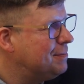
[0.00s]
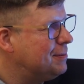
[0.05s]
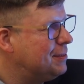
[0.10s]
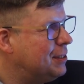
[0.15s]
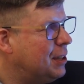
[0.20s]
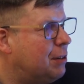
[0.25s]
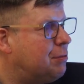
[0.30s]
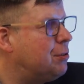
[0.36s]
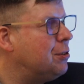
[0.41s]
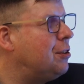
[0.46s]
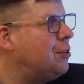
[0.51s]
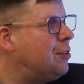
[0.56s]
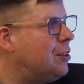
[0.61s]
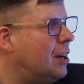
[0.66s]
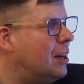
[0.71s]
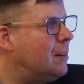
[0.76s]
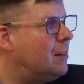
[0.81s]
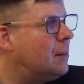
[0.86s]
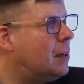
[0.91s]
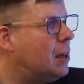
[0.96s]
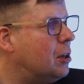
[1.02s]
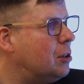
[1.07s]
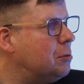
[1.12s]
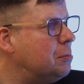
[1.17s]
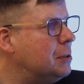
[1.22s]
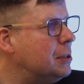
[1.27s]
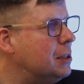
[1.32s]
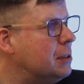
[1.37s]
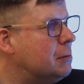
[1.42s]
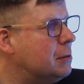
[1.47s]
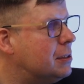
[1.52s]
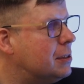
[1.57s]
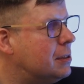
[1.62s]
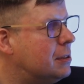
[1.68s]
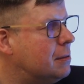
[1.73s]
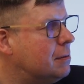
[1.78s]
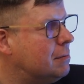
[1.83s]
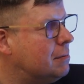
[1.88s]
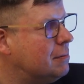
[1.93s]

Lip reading: You have to decide on how do we deal with it.